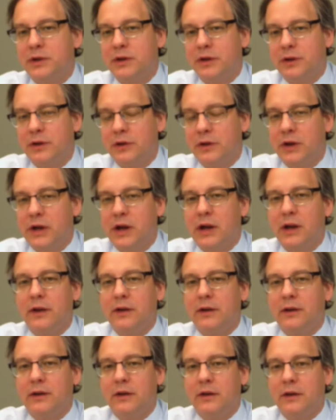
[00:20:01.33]
and you're not
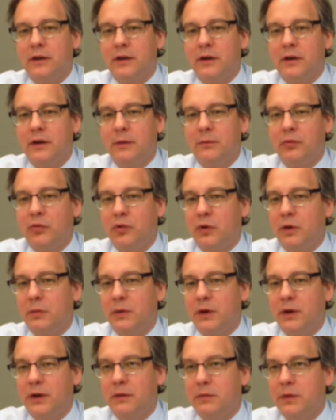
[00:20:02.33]

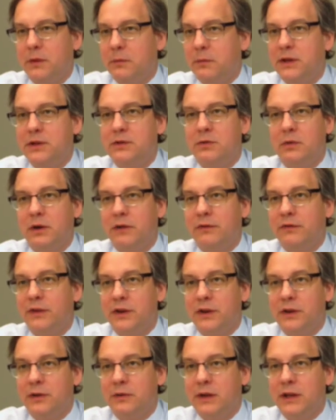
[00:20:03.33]
absorbing the B12 that
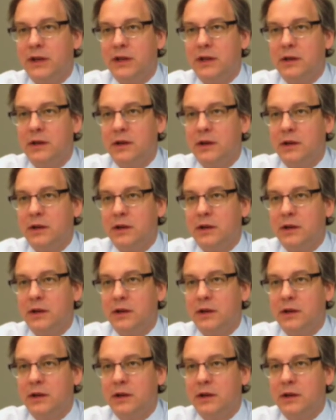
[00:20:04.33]
you eat,